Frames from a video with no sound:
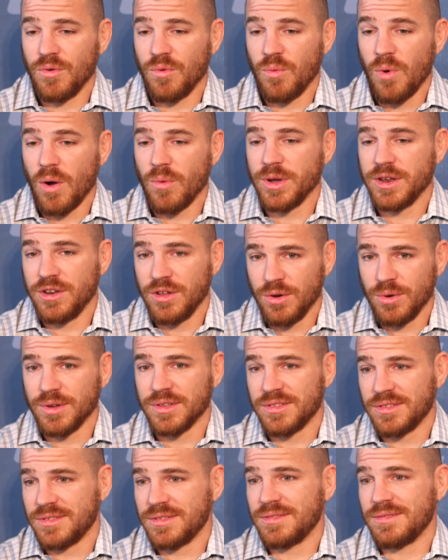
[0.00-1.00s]
what we do
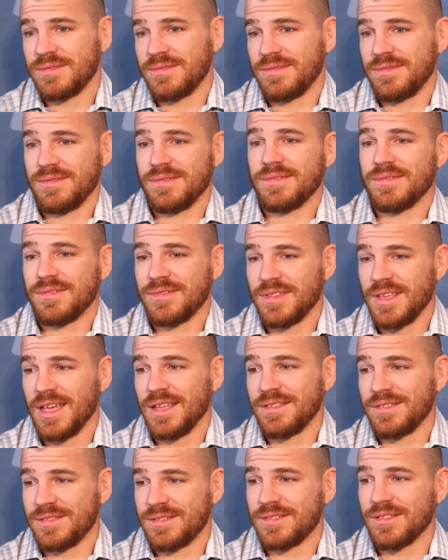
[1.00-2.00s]
is
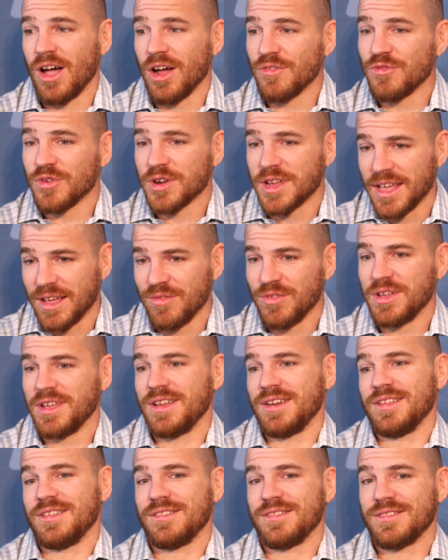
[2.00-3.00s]
it's unforgiving,
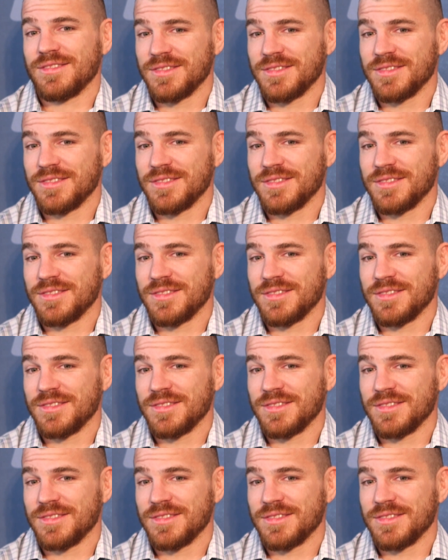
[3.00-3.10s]
and